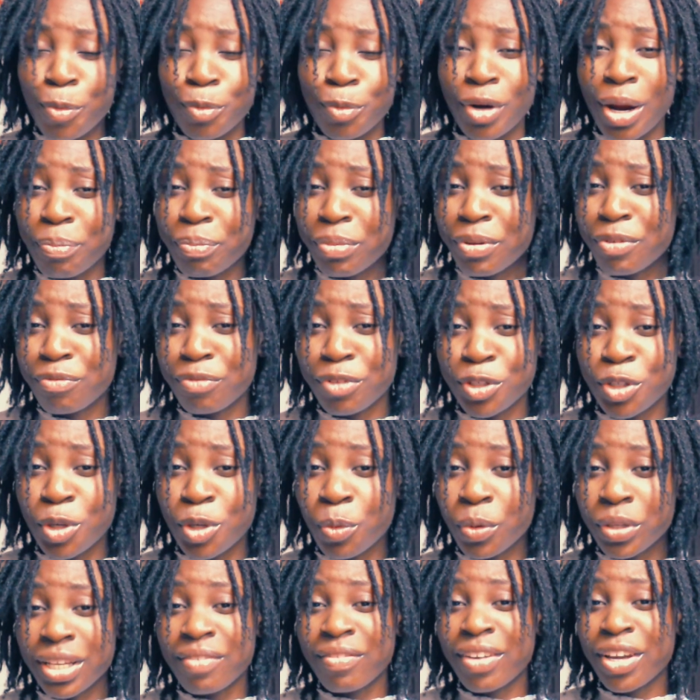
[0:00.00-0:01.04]
wrapping video,
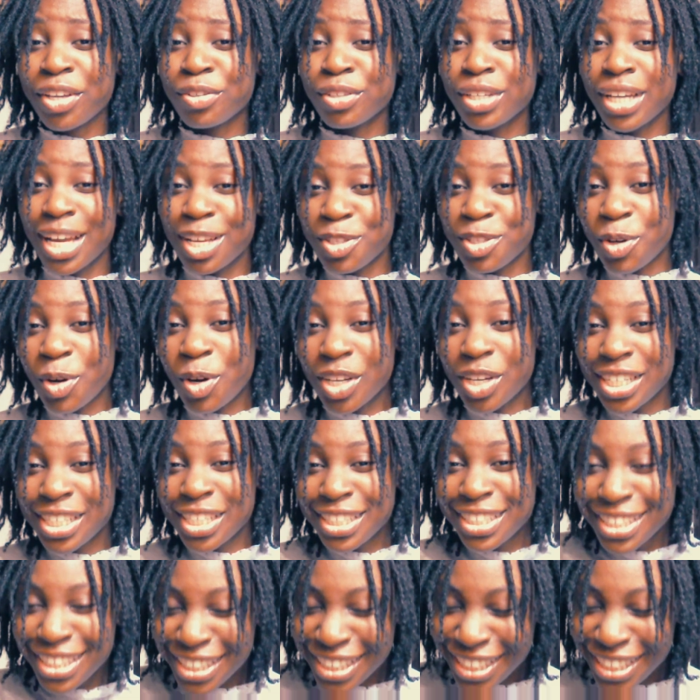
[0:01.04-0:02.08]
whatever you guys call it.